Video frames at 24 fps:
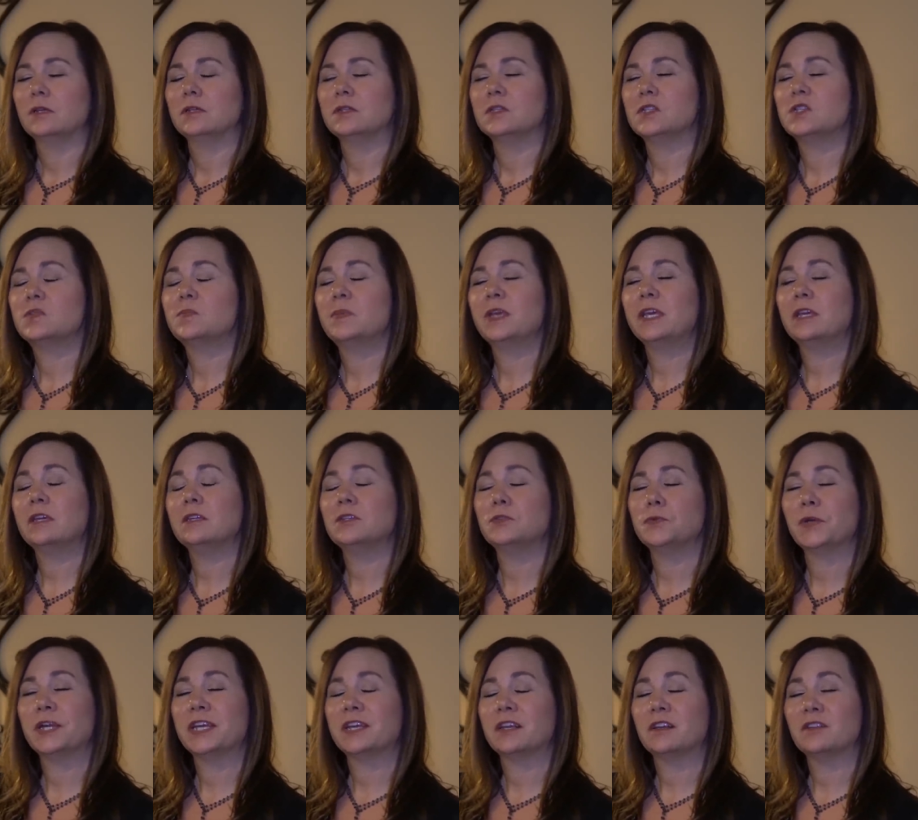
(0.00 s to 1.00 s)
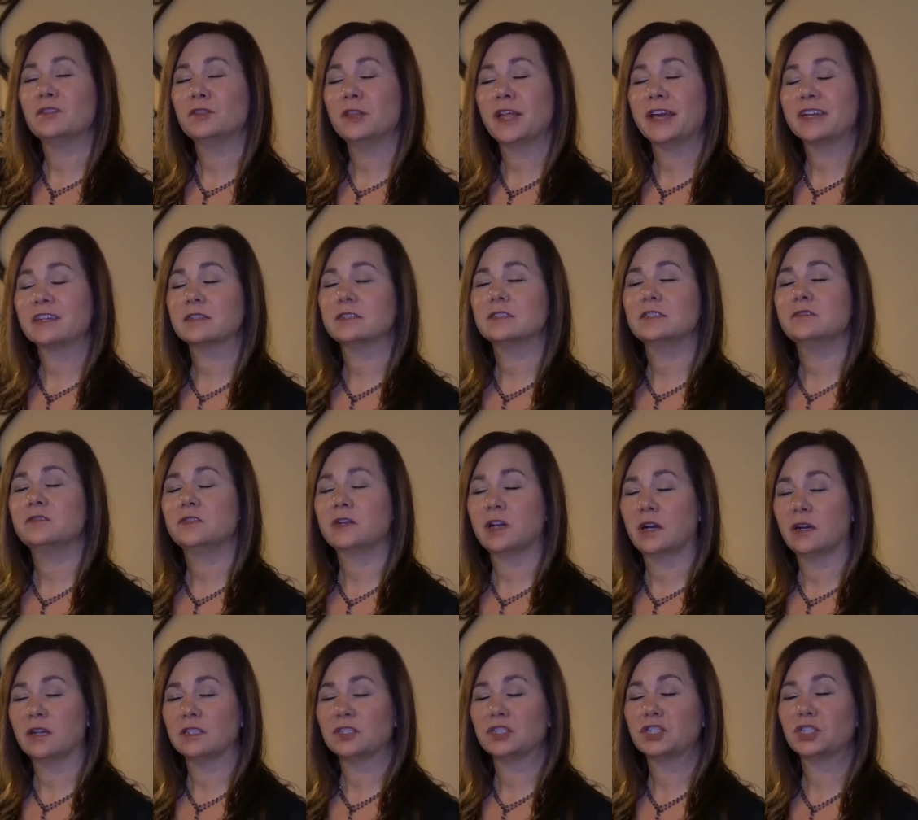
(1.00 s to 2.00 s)
speaking to a collective
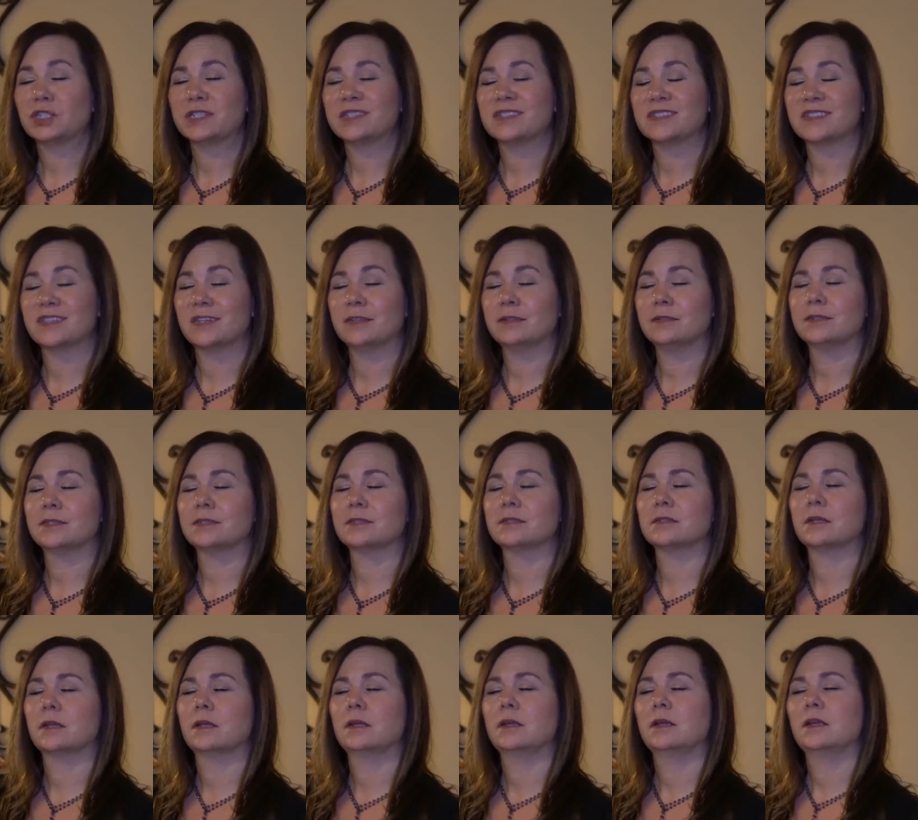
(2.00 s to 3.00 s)
consciousness